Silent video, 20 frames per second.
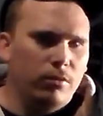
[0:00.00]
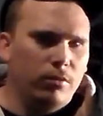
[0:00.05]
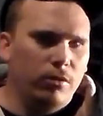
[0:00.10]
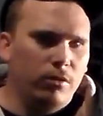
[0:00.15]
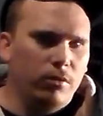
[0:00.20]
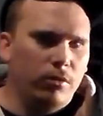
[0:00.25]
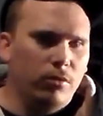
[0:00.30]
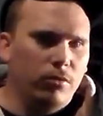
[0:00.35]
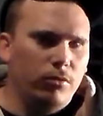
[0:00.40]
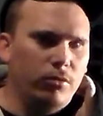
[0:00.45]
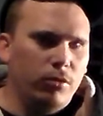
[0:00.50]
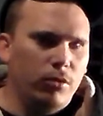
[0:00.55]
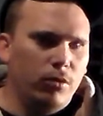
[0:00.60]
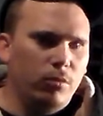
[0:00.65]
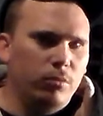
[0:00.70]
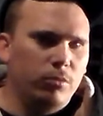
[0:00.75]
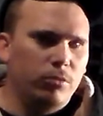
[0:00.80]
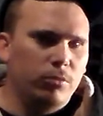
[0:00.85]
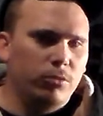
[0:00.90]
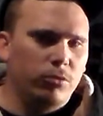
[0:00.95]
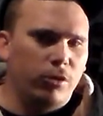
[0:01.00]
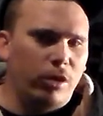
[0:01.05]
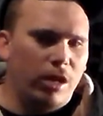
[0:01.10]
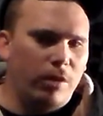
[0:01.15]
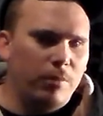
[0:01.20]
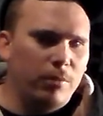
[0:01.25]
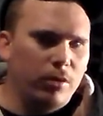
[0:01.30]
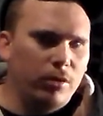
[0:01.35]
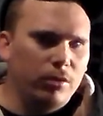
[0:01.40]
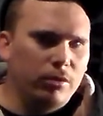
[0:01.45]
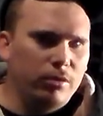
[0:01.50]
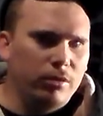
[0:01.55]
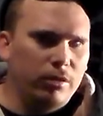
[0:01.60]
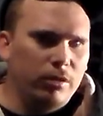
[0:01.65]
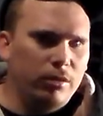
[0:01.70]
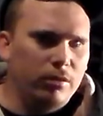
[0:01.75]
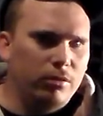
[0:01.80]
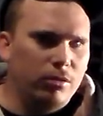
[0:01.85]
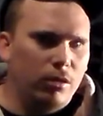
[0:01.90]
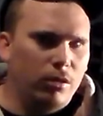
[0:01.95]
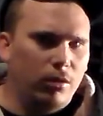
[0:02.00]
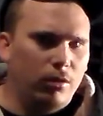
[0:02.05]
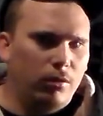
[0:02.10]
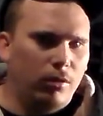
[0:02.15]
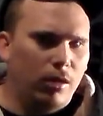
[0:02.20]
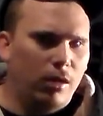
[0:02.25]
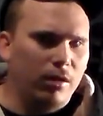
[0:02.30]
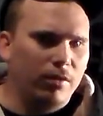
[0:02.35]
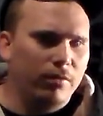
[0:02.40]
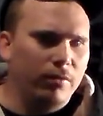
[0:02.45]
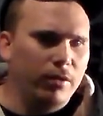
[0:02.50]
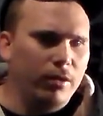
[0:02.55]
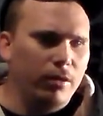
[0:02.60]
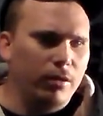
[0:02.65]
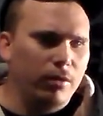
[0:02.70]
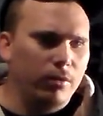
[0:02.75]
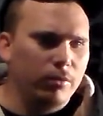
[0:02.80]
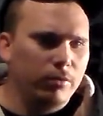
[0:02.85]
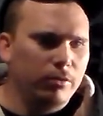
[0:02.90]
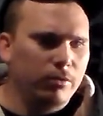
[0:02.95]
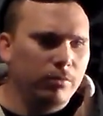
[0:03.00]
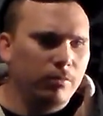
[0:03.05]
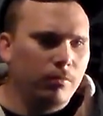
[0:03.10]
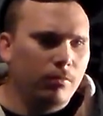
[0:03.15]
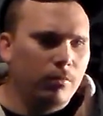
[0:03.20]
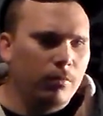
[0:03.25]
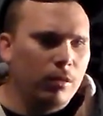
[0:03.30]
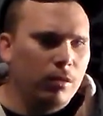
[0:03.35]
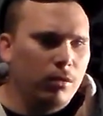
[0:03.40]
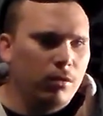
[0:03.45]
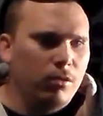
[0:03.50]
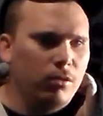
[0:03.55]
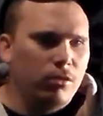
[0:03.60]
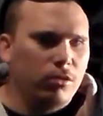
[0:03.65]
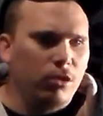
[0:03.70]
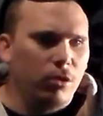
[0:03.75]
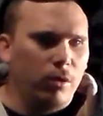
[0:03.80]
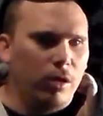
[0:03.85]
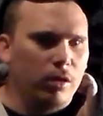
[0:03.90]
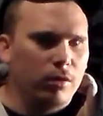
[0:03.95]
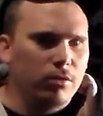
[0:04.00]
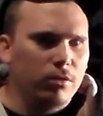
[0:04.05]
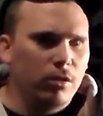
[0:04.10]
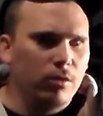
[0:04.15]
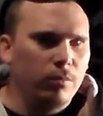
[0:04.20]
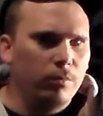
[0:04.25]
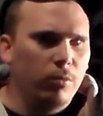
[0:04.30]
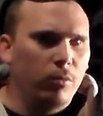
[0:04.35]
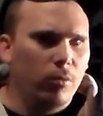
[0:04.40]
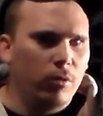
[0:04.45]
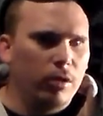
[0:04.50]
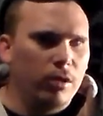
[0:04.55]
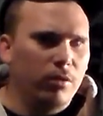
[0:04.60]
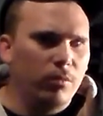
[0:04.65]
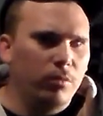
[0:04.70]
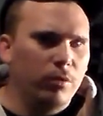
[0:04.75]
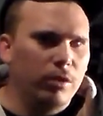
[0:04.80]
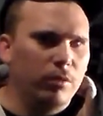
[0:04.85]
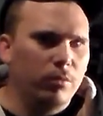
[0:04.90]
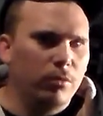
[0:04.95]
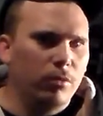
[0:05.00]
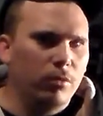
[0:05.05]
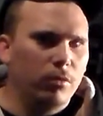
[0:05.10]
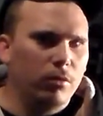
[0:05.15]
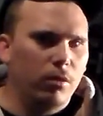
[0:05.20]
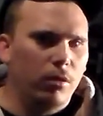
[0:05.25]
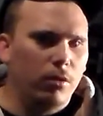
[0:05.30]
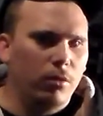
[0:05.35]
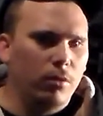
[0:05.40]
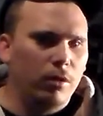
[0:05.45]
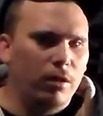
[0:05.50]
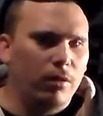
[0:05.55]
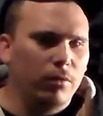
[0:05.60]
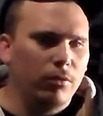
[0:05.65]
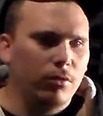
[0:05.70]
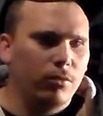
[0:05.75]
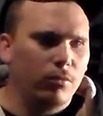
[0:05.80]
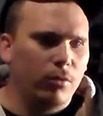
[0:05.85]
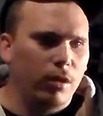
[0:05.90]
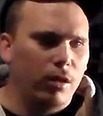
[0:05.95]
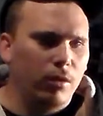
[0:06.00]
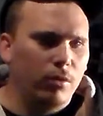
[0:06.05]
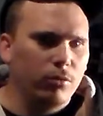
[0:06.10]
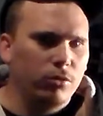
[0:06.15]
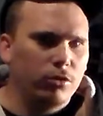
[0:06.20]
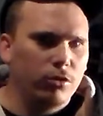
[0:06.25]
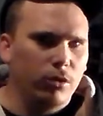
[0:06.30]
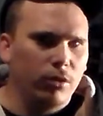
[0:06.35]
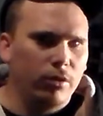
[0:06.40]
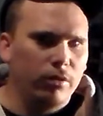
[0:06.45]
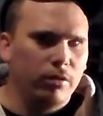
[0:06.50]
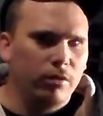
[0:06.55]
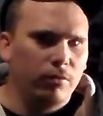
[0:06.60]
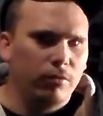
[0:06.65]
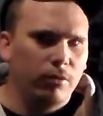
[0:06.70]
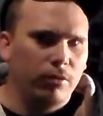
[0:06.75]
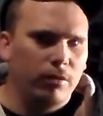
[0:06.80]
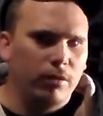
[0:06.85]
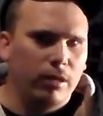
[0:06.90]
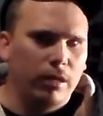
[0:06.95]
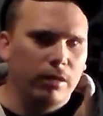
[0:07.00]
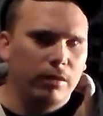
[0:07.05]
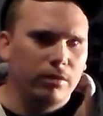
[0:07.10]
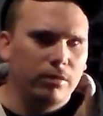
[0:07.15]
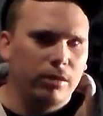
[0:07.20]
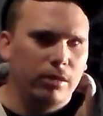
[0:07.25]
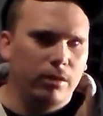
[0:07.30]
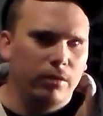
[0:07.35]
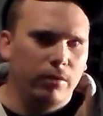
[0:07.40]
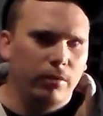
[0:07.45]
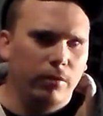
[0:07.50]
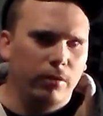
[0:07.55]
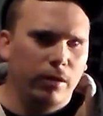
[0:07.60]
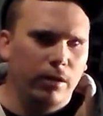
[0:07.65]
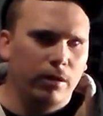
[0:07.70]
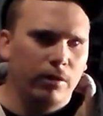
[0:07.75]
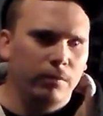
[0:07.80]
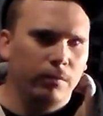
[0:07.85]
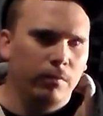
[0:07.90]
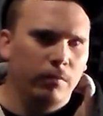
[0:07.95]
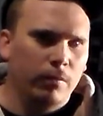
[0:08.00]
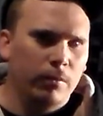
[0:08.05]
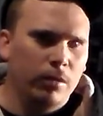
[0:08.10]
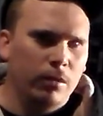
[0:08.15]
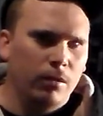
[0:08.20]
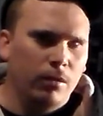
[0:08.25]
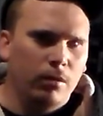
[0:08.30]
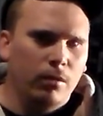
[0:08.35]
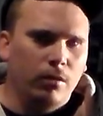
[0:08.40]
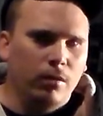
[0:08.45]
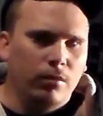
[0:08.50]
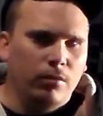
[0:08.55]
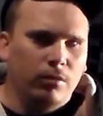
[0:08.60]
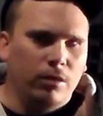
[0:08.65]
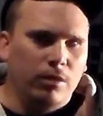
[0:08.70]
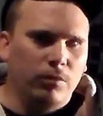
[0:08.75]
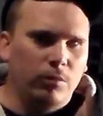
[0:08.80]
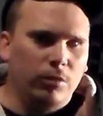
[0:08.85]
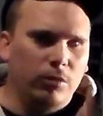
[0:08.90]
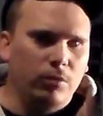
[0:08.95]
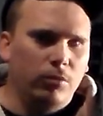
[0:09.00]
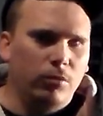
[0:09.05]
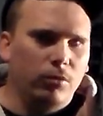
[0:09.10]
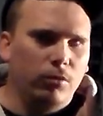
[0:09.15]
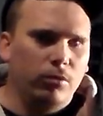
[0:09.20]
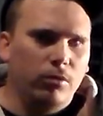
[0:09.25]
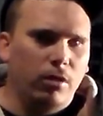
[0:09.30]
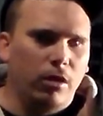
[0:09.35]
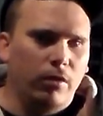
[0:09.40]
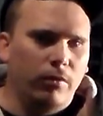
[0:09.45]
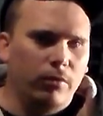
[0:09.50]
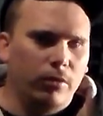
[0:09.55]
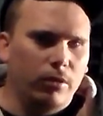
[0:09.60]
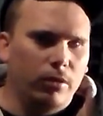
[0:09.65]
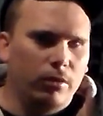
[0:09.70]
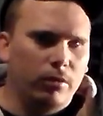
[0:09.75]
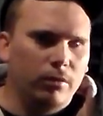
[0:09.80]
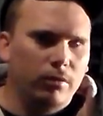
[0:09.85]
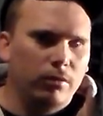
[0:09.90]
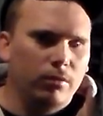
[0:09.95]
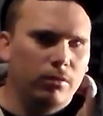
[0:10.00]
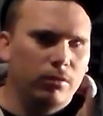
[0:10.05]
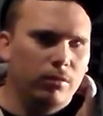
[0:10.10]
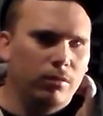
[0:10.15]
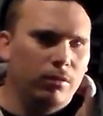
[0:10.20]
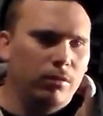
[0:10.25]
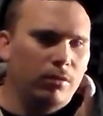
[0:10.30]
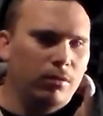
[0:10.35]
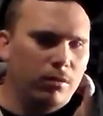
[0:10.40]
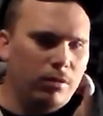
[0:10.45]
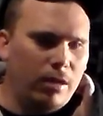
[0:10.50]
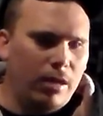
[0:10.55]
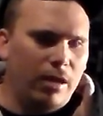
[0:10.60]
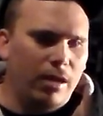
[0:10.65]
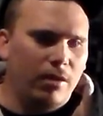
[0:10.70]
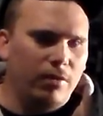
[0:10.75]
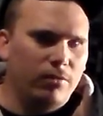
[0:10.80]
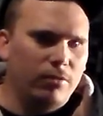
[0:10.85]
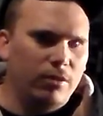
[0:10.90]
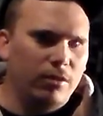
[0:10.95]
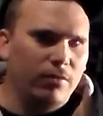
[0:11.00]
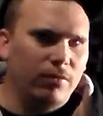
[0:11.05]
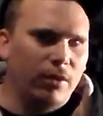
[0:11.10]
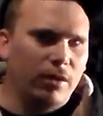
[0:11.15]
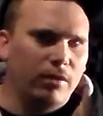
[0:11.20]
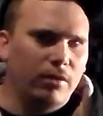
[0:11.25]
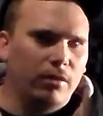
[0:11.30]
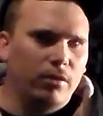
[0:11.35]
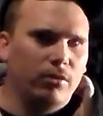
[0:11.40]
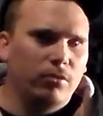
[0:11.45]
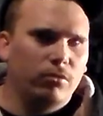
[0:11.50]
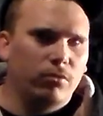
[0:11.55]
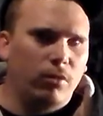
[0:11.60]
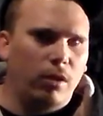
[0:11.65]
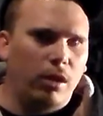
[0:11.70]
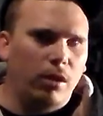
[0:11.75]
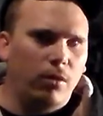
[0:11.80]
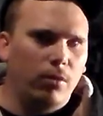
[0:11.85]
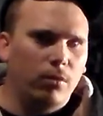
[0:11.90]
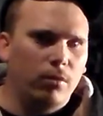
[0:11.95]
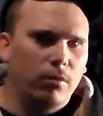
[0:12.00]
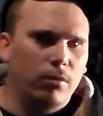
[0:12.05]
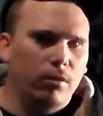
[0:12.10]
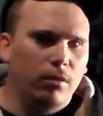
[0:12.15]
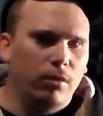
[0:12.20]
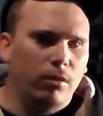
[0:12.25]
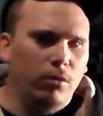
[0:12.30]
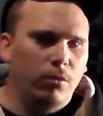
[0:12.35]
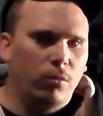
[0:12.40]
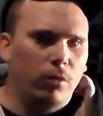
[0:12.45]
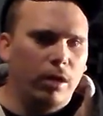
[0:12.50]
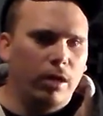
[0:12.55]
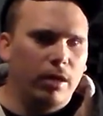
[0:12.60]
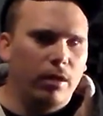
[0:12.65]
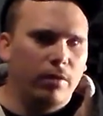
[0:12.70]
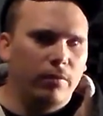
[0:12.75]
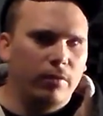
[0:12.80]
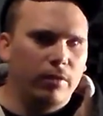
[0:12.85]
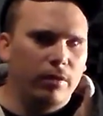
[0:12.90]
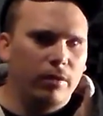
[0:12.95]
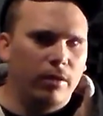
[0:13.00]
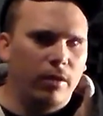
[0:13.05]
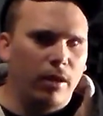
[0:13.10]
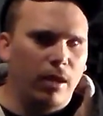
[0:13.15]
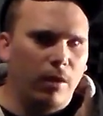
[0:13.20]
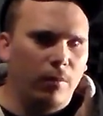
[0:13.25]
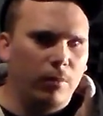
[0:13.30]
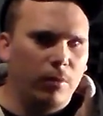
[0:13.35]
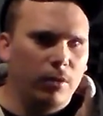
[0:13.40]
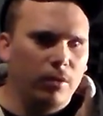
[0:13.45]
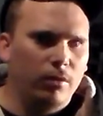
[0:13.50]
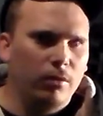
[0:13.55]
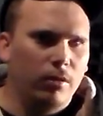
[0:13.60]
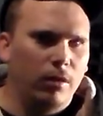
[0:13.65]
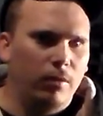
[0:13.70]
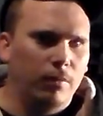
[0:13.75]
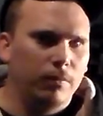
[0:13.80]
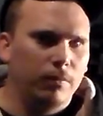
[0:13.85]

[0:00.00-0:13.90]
YouTube subscribers, and he's done a lot of videos. So at some point we will go out on the route, show you different things here and there, and we will cover AFC Vending's route and the way everything happened.